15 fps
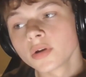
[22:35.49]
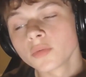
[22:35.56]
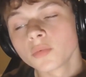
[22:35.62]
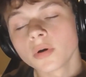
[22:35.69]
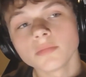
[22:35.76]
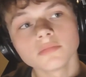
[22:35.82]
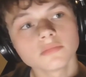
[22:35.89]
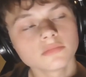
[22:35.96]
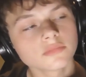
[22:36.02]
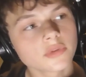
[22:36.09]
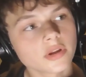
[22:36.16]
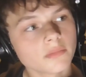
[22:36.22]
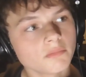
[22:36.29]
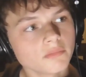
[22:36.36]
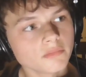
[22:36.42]
Well,
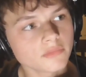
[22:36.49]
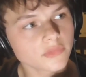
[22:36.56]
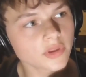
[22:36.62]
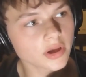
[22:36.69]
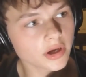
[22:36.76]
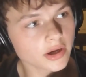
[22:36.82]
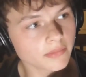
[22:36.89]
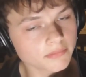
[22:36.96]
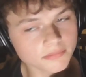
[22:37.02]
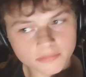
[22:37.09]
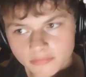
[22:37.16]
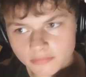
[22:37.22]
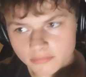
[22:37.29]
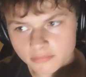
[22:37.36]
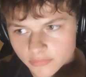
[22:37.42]
they
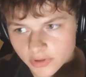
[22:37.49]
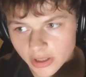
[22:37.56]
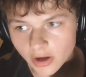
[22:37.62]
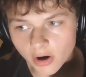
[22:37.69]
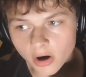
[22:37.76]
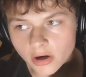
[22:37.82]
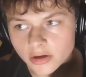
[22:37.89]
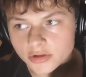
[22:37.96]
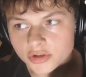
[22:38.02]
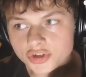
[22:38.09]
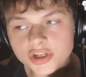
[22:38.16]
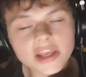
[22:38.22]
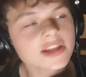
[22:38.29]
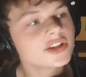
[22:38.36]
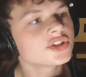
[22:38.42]
are
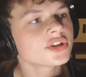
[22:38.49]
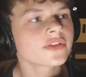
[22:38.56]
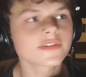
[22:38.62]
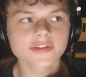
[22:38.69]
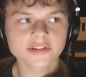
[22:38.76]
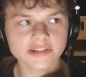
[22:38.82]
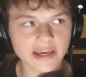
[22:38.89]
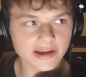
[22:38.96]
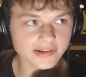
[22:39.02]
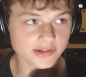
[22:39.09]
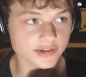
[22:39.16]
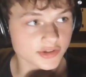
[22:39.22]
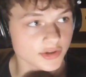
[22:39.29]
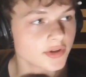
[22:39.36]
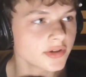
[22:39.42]
changing their sex to
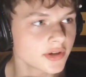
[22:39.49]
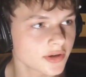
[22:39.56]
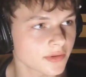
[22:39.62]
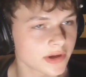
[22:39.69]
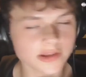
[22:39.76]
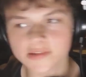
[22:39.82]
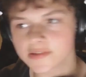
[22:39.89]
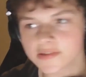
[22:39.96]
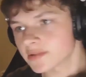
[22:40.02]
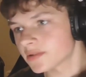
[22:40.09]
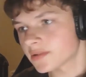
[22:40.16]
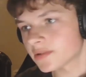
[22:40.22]
certain degrees.